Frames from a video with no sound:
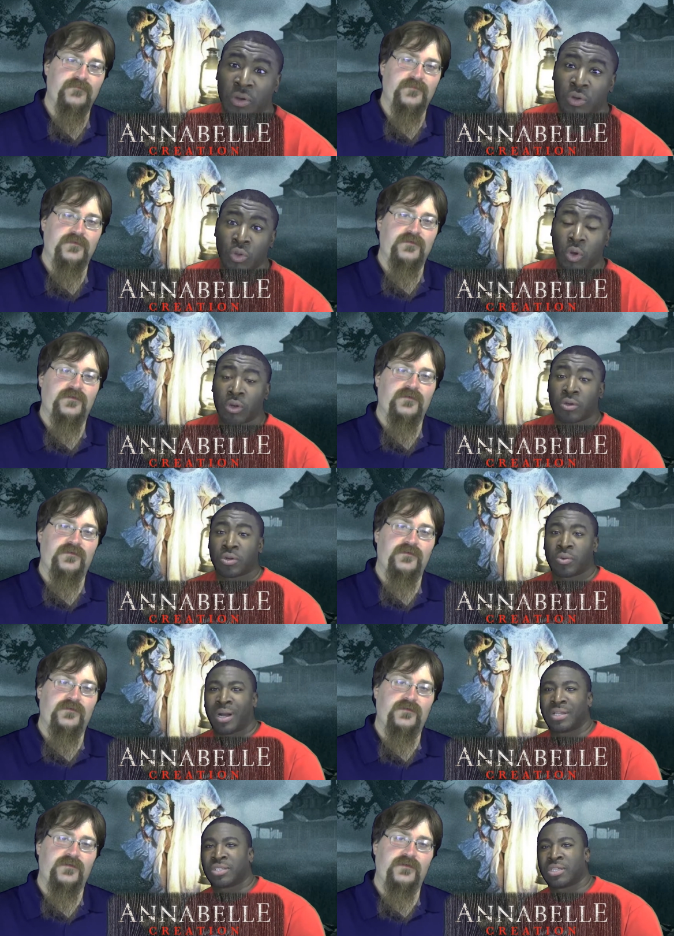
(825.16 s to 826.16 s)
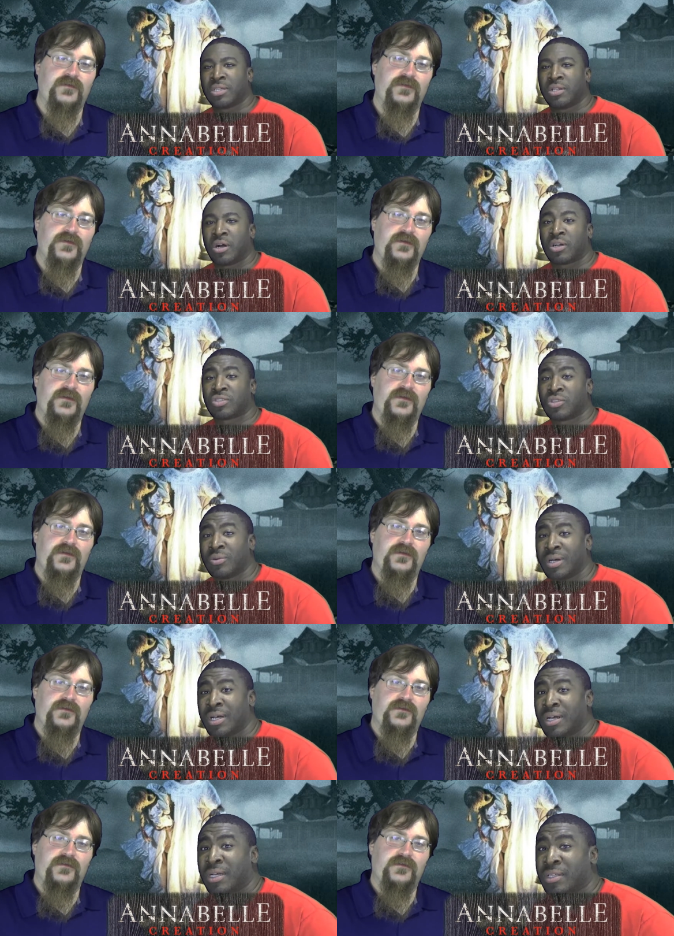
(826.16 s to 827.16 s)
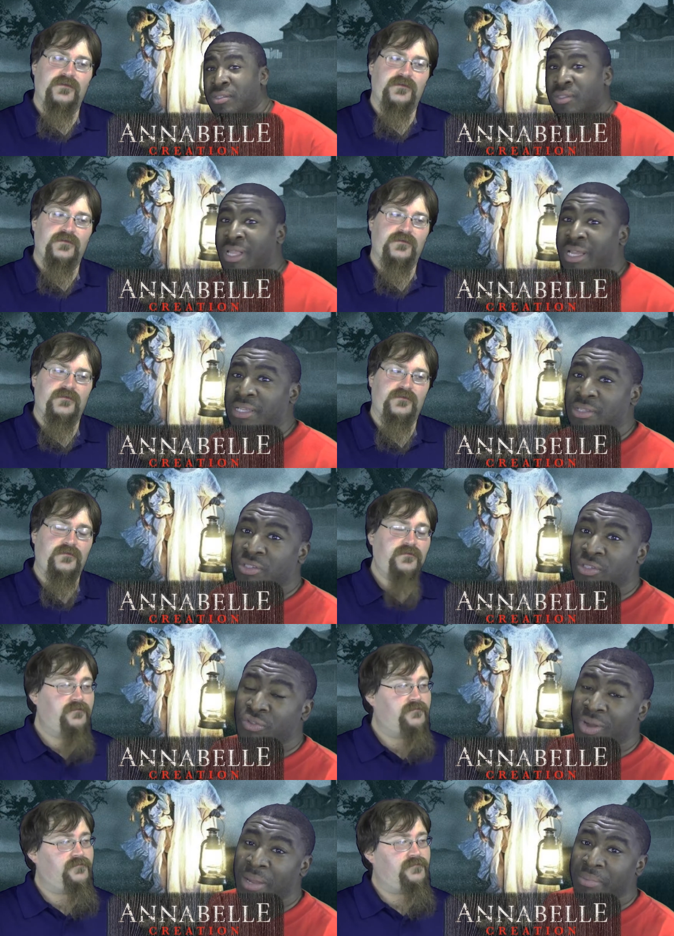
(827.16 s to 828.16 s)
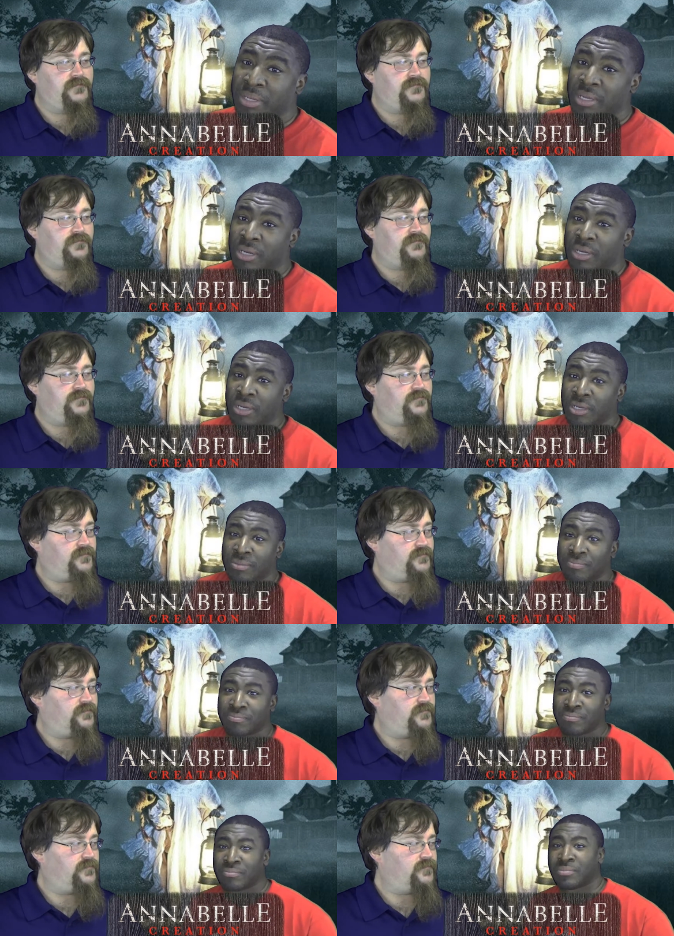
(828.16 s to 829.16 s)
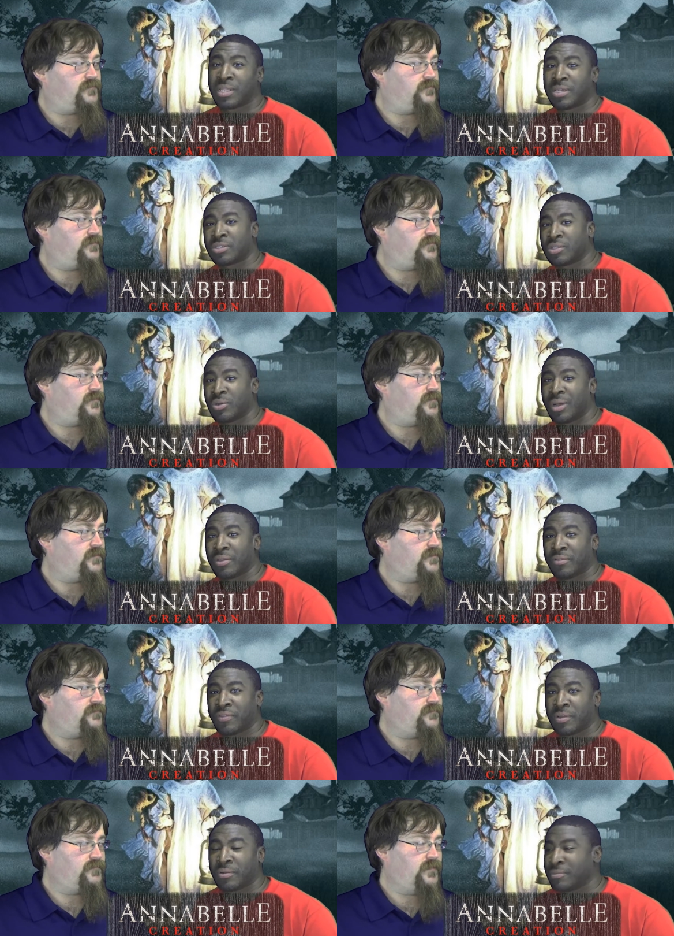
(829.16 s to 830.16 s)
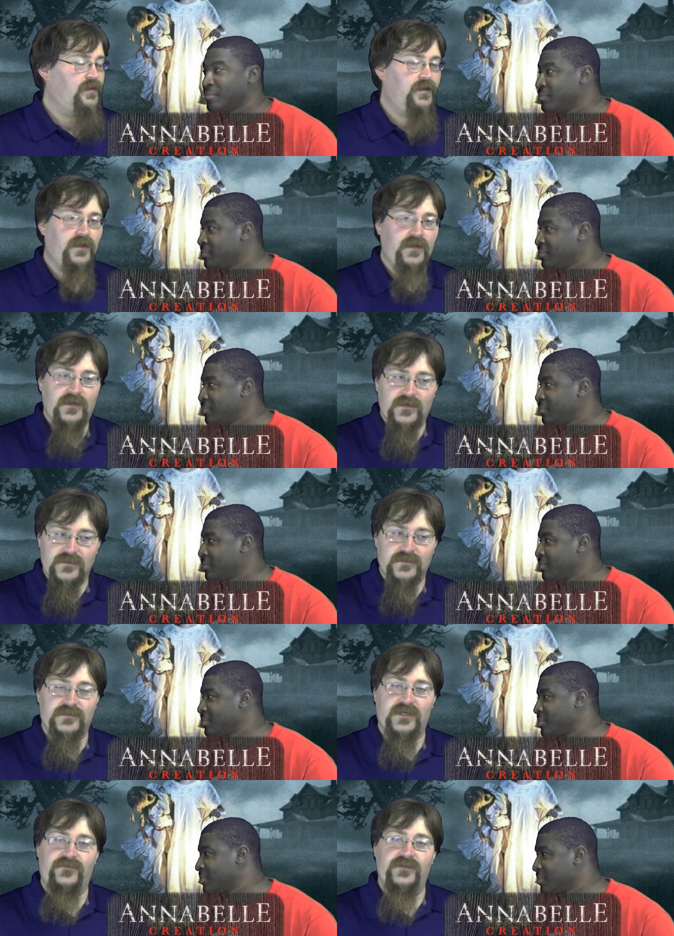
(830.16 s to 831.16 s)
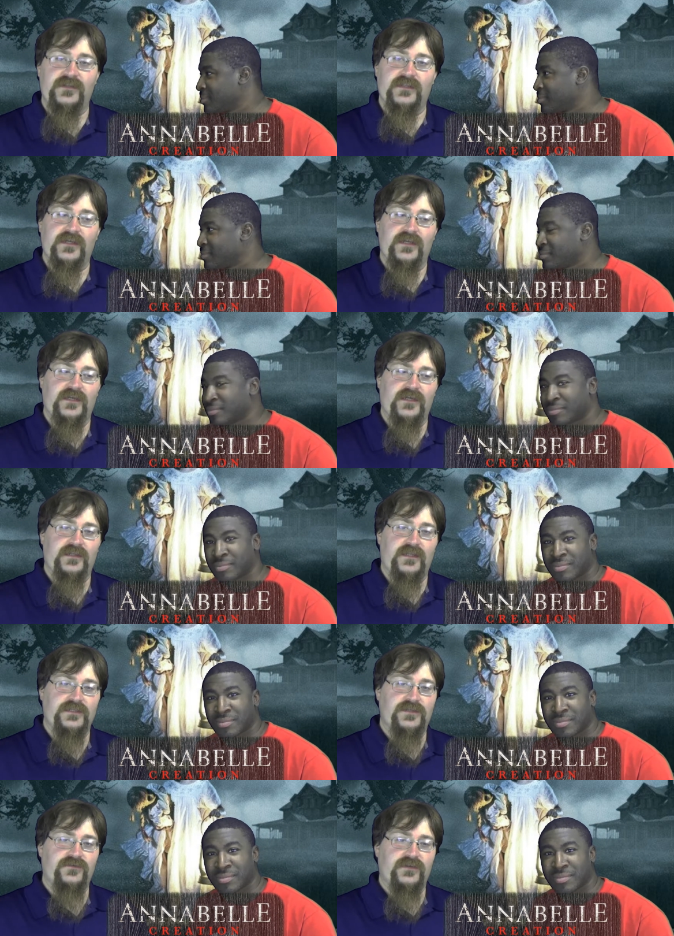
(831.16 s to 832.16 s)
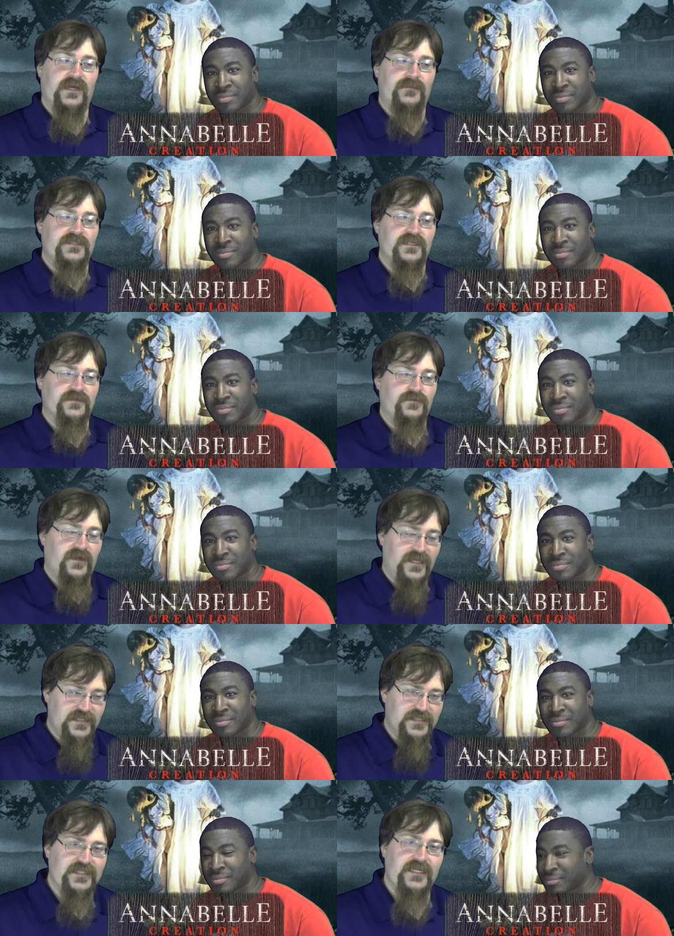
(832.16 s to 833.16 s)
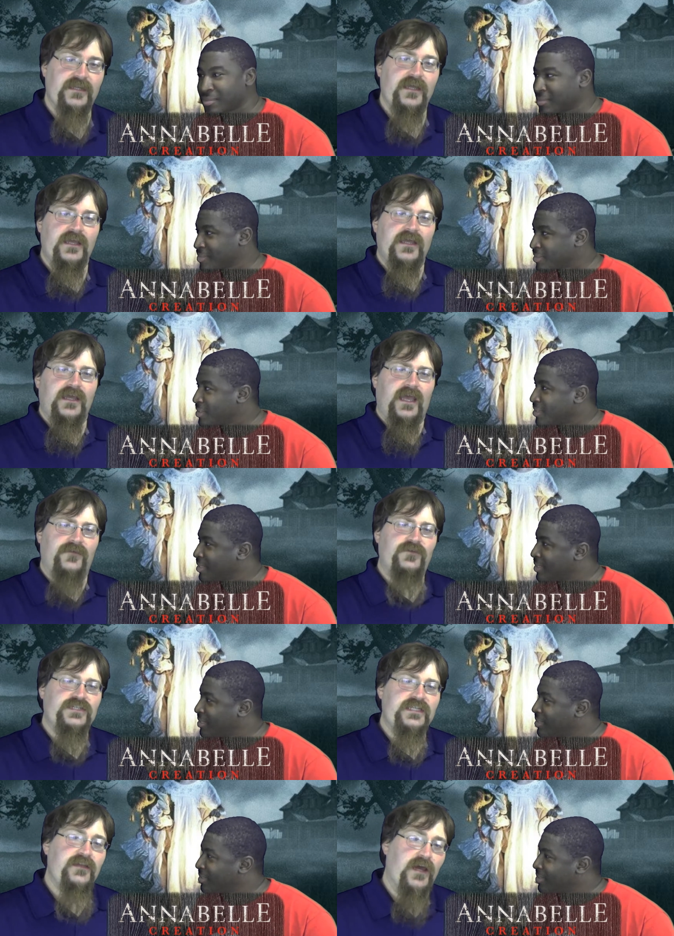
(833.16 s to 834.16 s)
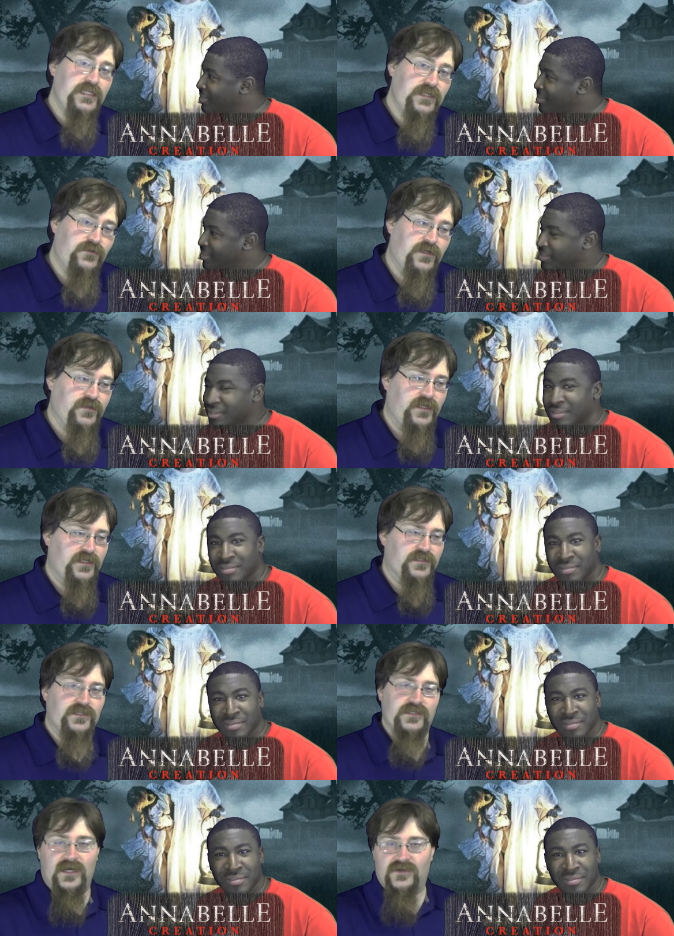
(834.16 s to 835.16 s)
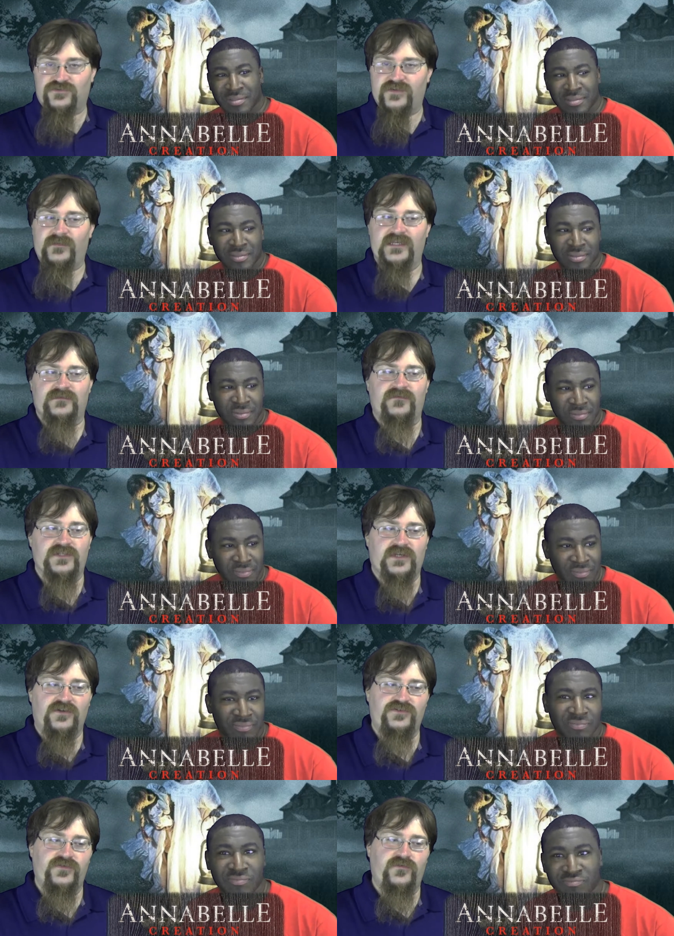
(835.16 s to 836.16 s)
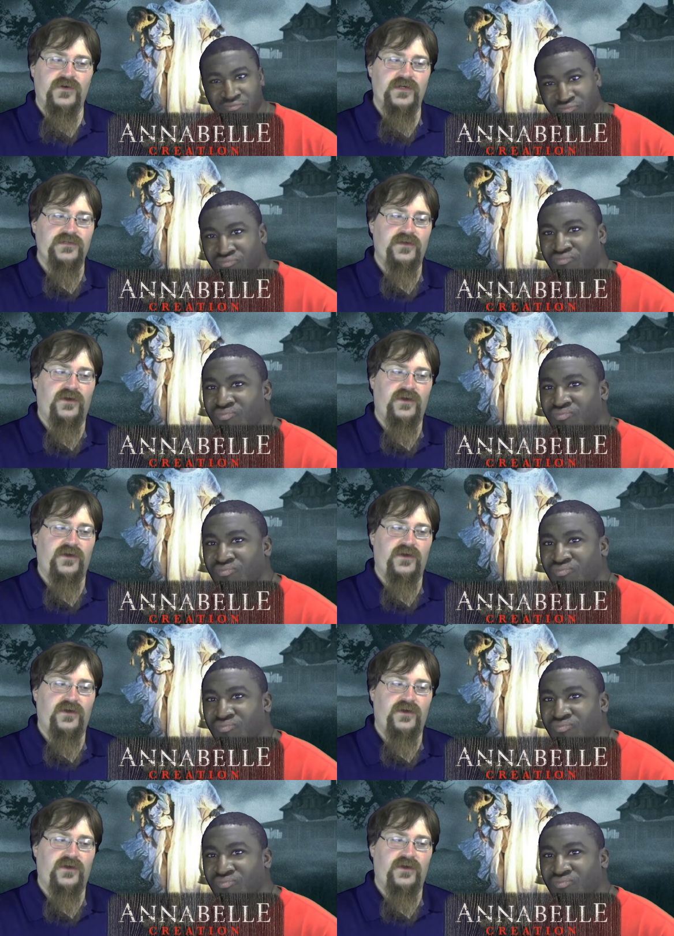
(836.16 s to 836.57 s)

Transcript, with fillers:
Speaker 1: or you are gonna watch it. Also, uh, like, subscribing. Uh, let us know how you feel.
Speaker 2: Definitely uh, let us know in the comment section below, as he said. Have you seen the other uh, the Conjuring-based movies? The Conjuring 1,